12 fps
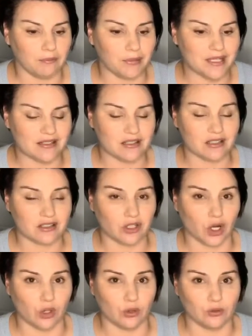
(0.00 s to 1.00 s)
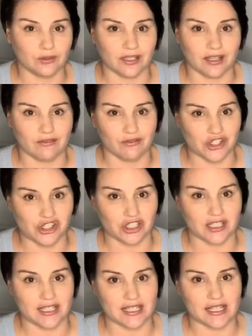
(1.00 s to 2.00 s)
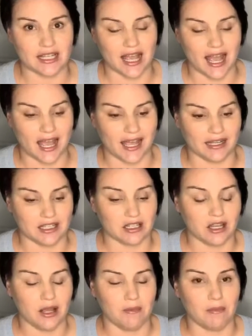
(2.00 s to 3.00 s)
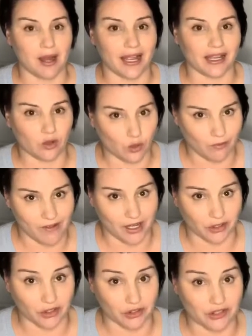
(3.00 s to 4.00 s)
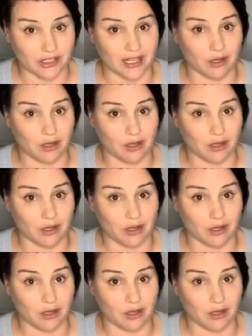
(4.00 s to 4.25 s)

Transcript: business goals and visions and my core values.